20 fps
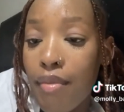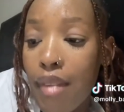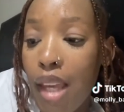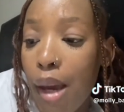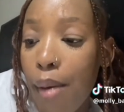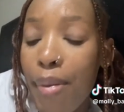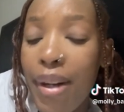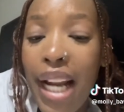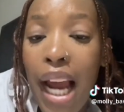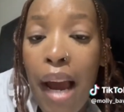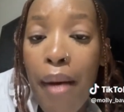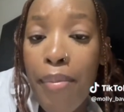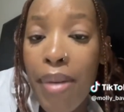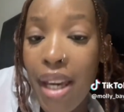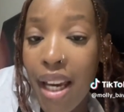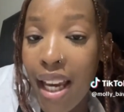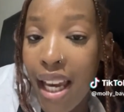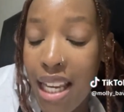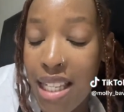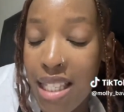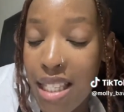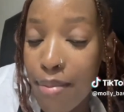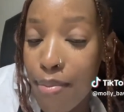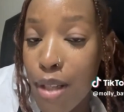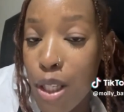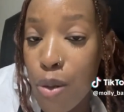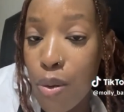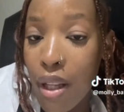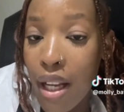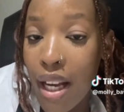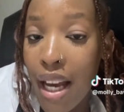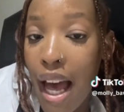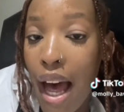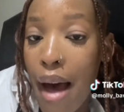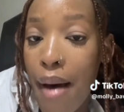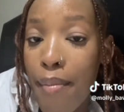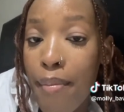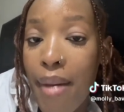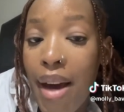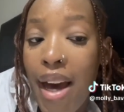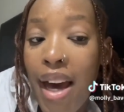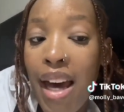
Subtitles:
mhlambi customers will come,